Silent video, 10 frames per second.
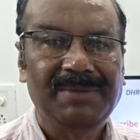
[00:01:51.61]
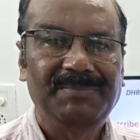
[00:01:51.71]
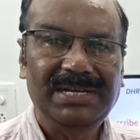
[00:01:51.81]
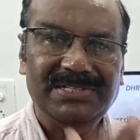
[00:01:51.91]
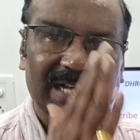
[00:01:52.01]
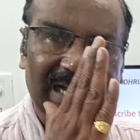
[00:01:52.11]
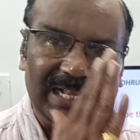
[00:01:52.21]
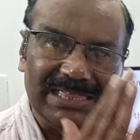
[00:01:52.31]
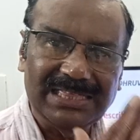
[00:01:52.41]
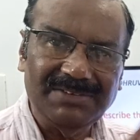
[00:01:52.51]
Means the
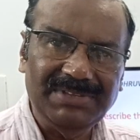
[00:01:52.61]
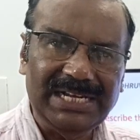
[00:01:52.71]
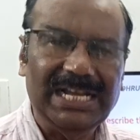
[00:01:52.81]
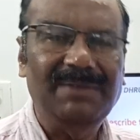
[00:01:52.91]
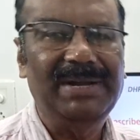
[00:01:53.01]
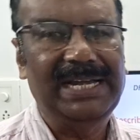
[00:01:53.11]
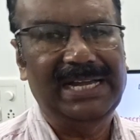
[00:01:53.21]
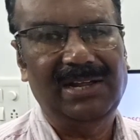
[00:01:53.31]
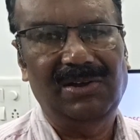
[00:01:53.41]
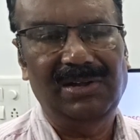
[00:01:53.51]
length of the alimentary
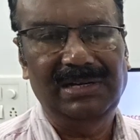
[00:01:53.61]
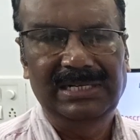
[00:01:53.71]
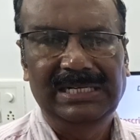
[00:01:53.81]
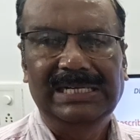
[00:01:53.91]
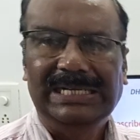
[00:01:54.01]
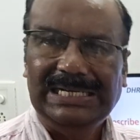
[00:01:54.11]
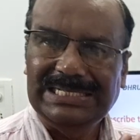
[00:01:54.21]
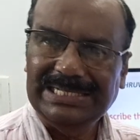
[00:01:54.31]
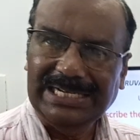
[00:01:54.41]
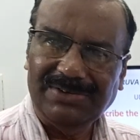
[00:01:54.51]
canal
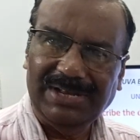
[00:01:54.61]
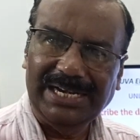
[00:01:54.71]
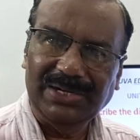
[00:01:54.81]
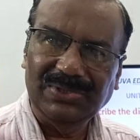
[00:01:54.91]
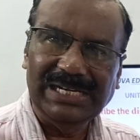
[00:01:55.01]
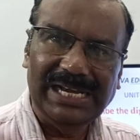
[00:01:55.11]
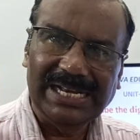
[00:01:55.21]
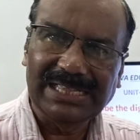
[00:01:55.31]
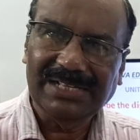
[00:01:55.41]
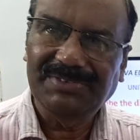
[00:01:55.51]
is equivalent to the
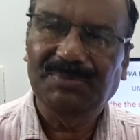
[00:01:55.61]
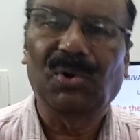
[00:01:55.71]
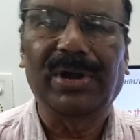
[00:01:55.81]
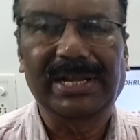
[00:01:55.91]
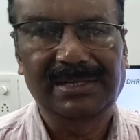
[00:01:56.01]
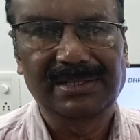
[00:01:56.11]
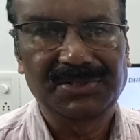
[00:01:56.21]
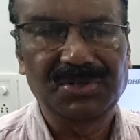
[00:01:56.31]
length of the body.